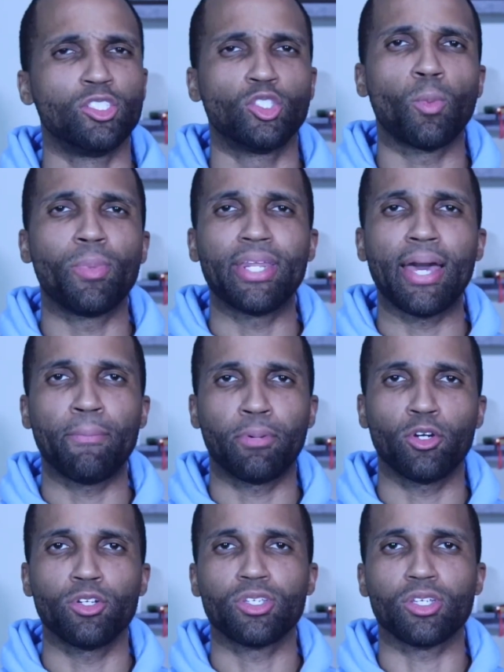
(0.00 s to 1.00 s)
So be that
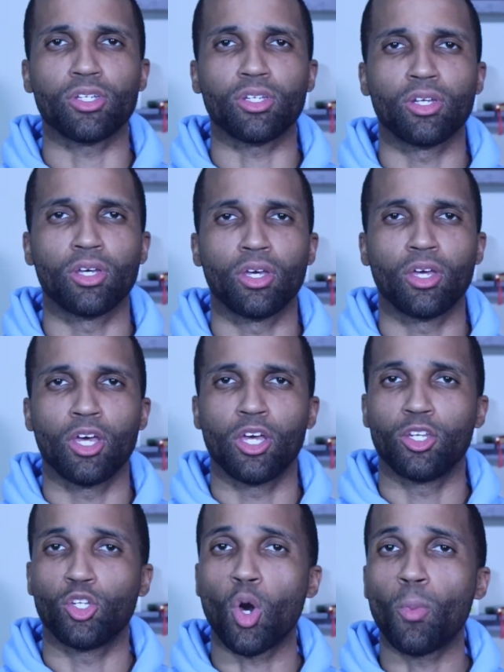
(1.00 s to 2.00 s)
person.
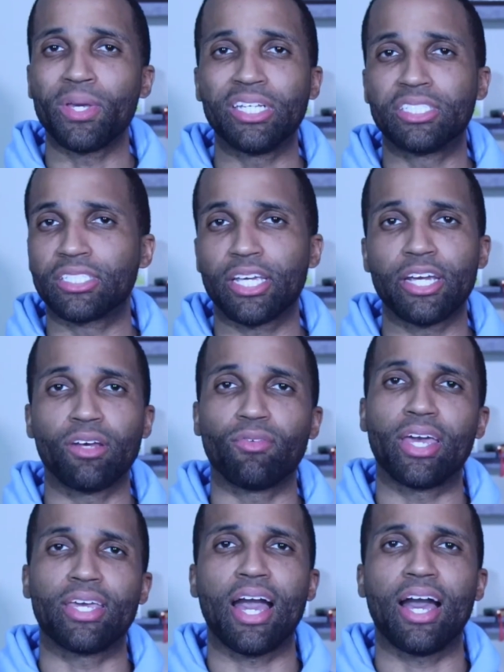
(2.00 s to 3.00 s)
Don't be scared
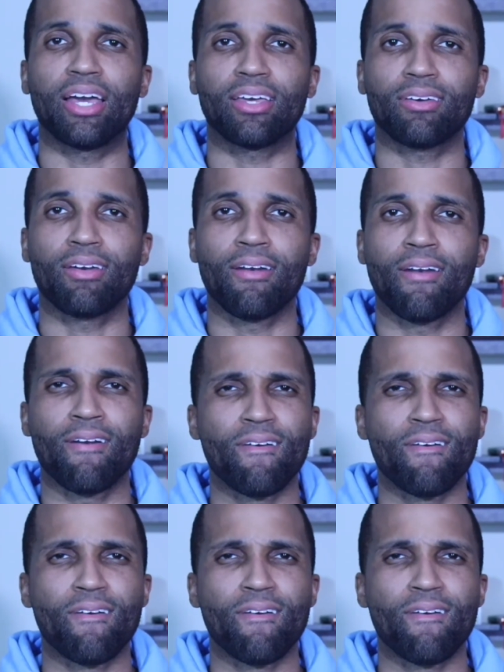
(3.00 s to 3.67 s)
of AI.